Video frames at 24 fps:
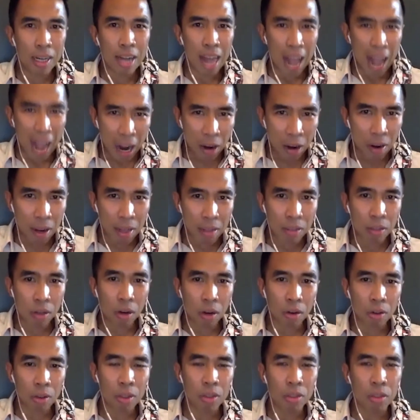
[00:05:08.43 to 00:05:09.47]
How has
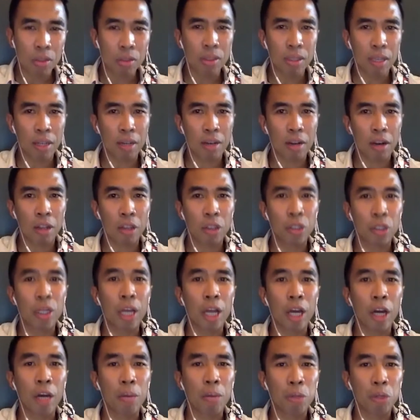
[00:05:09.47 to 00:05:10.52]
all this new technology
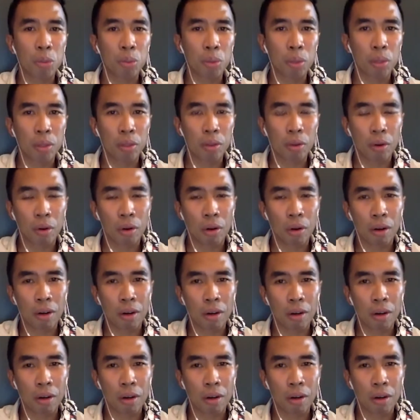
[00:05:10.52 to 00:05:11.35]
helped you with your